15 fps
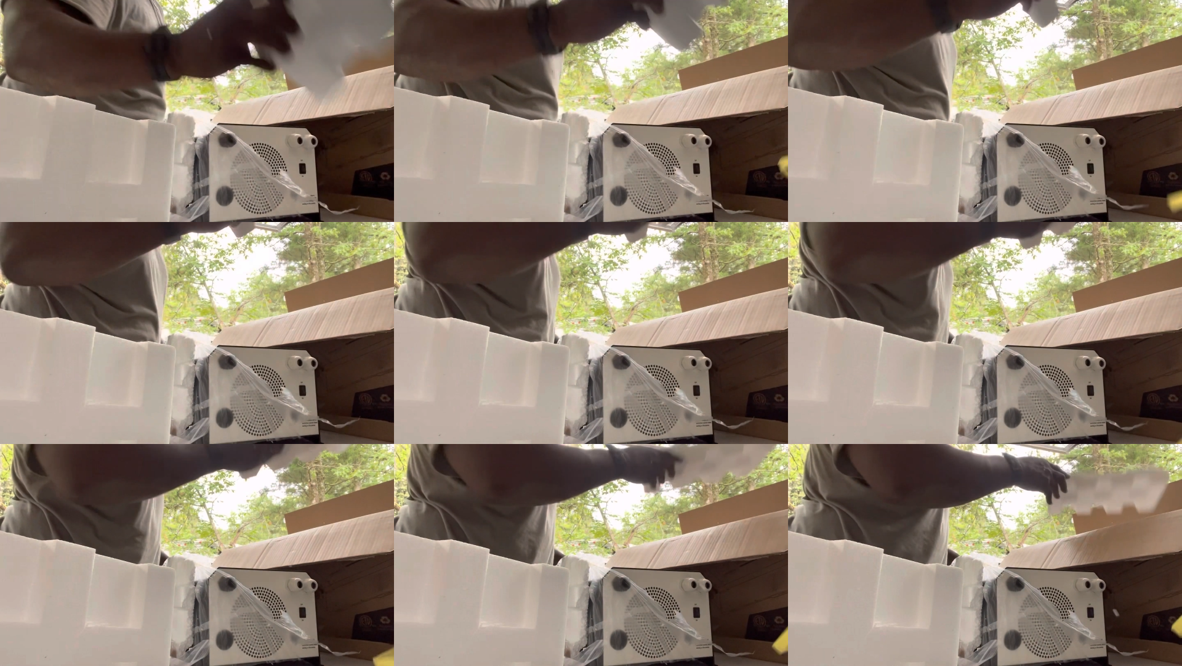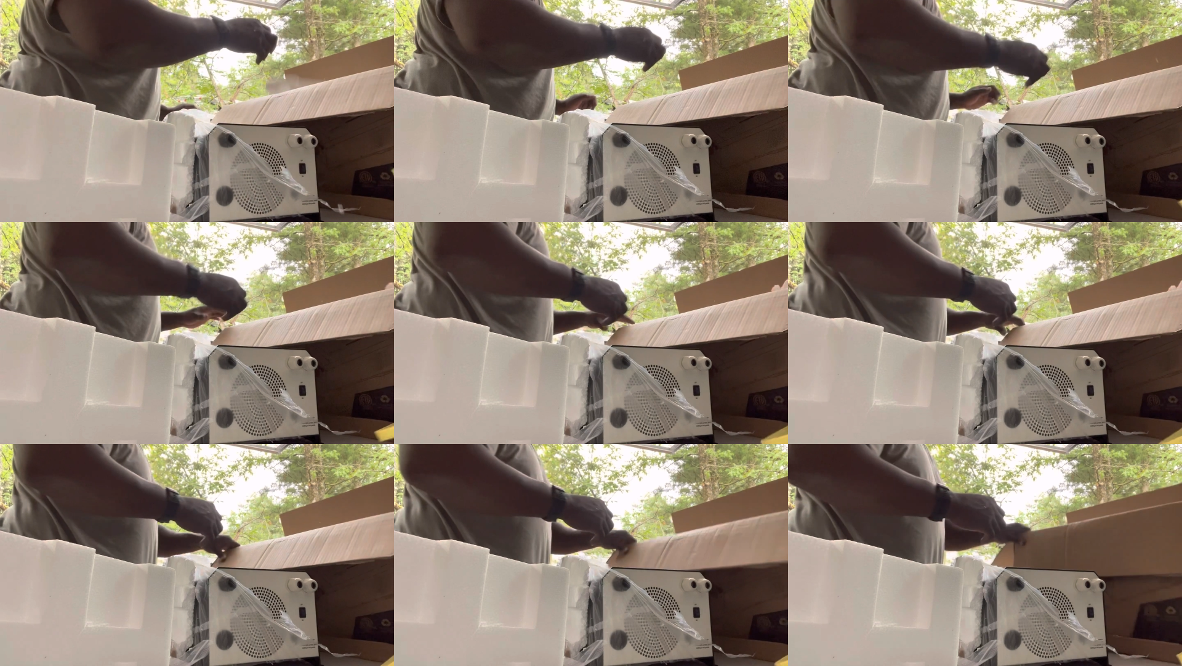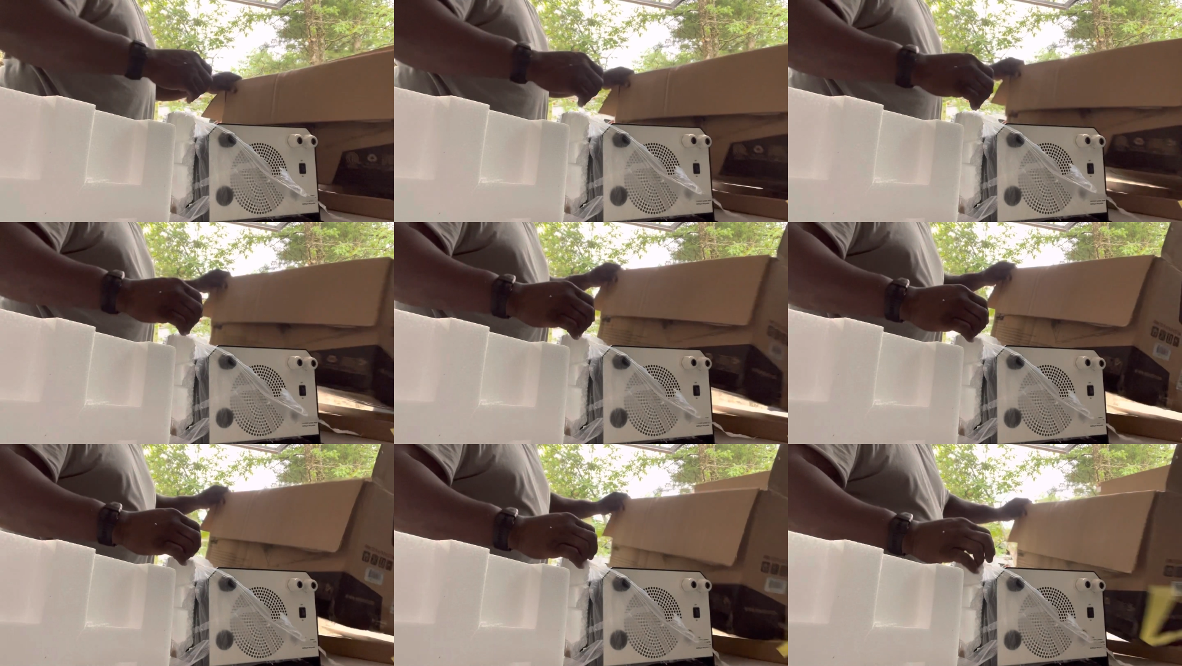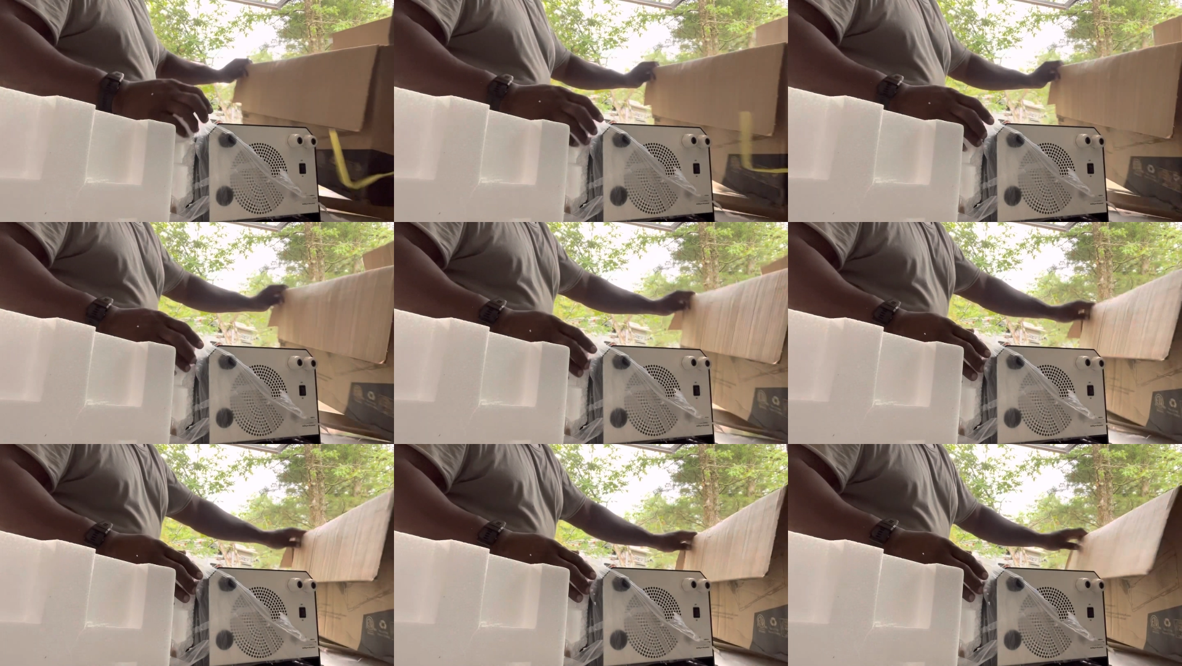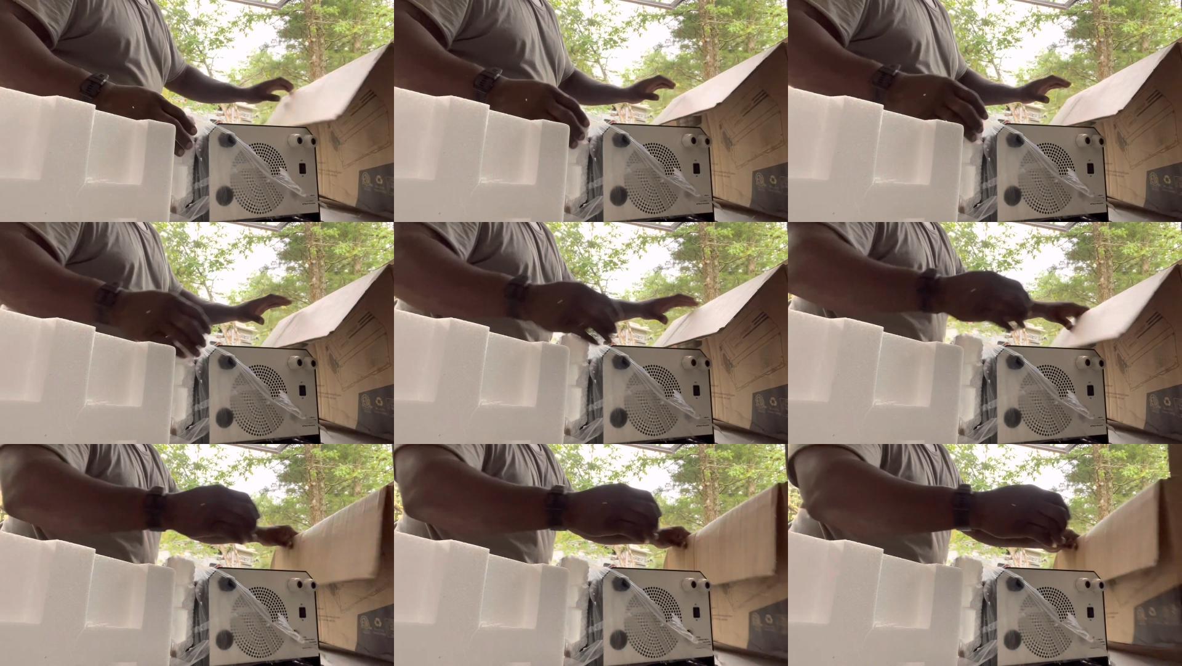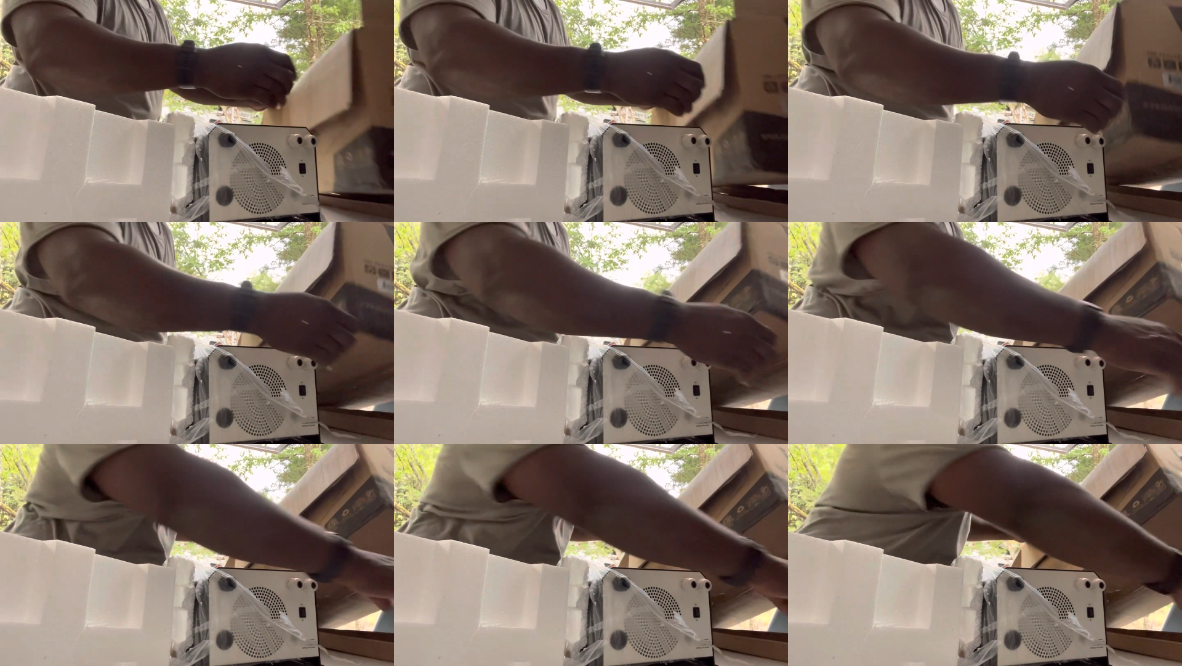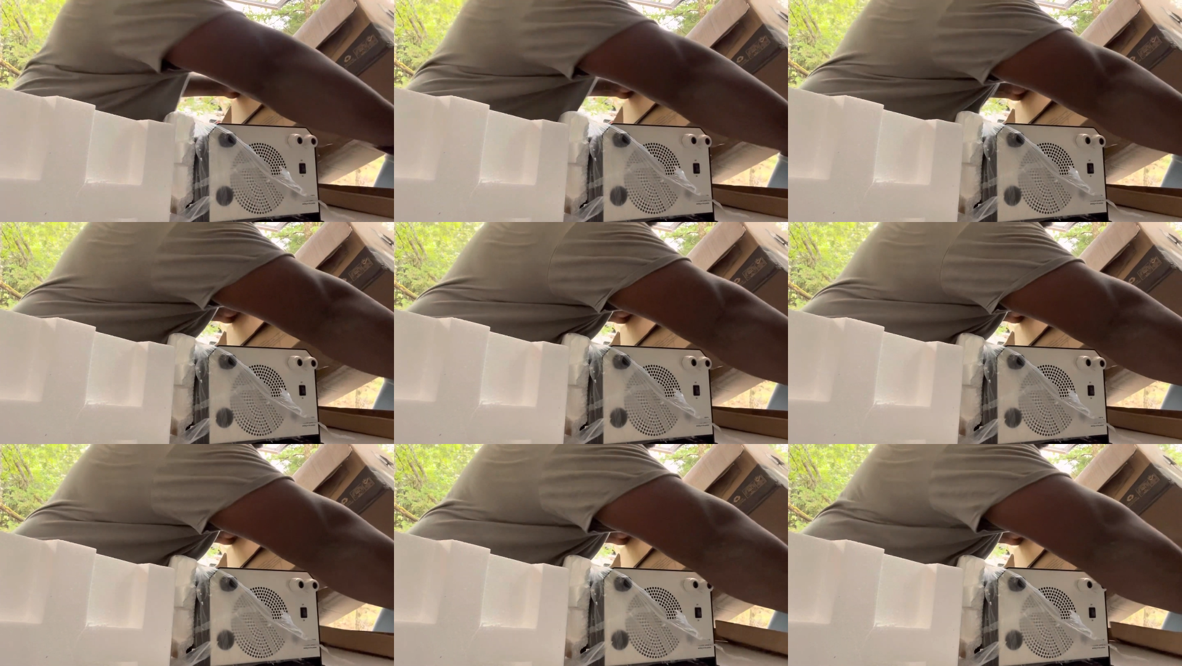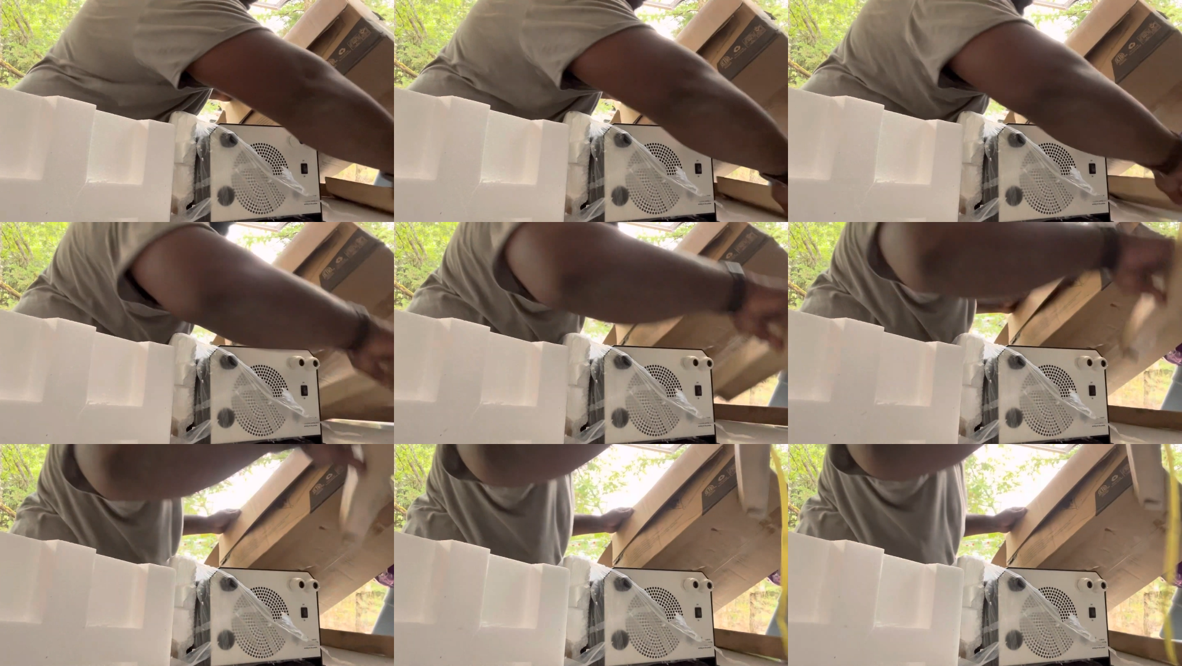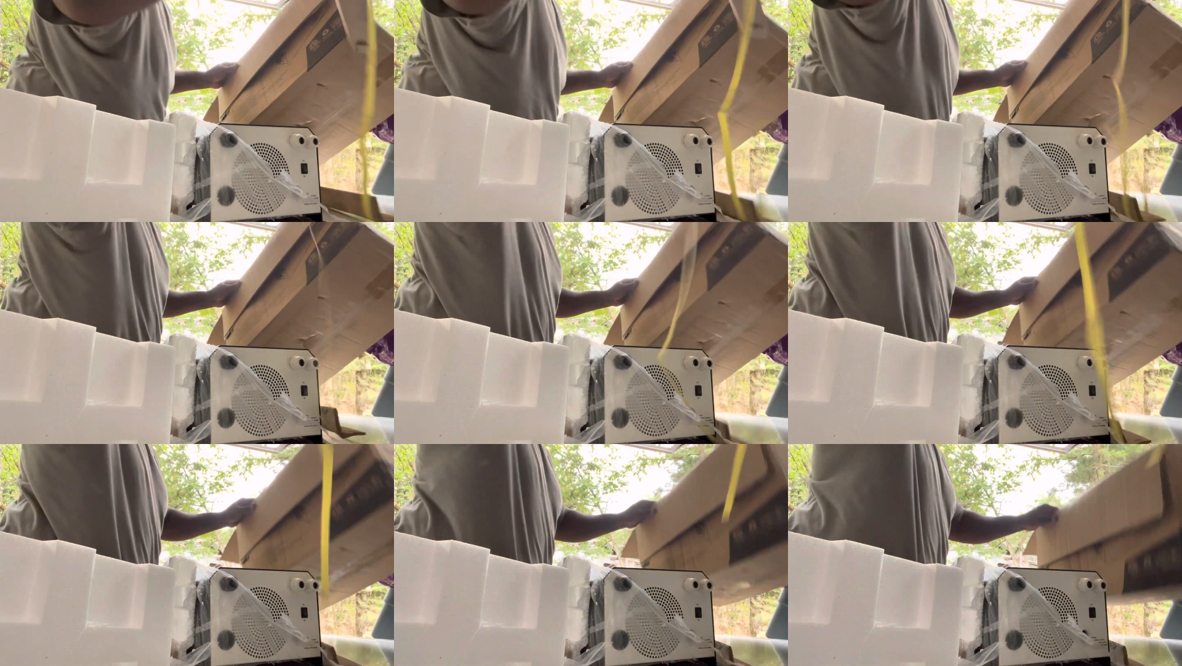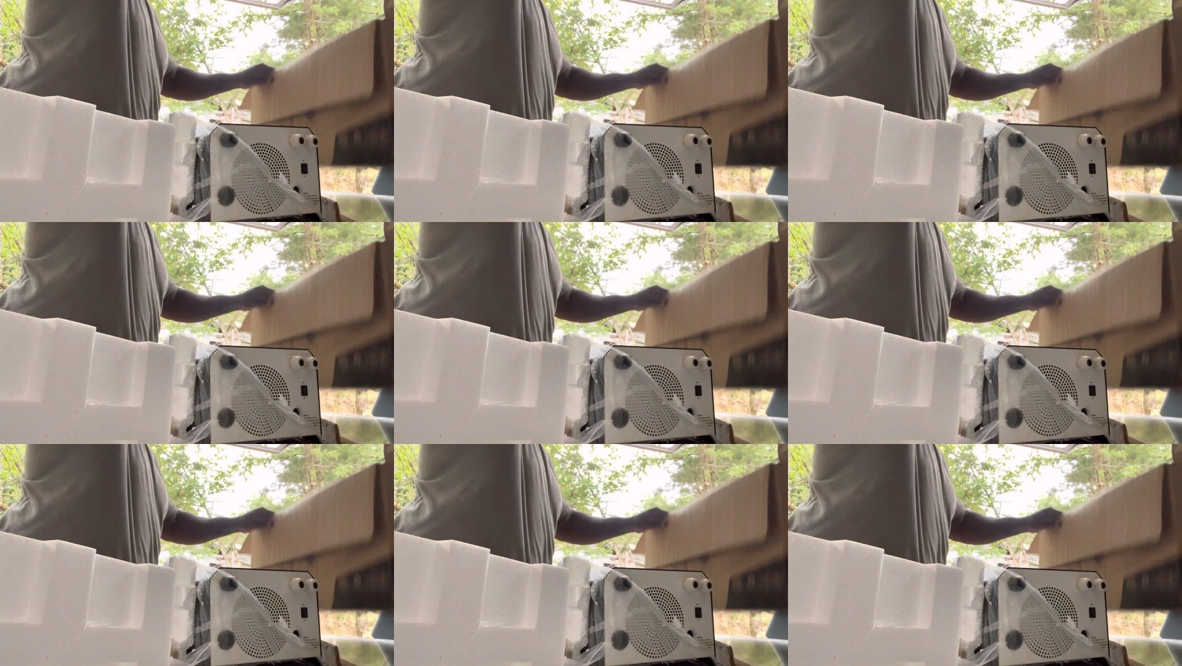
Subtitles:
Nobody's mouth can be seen.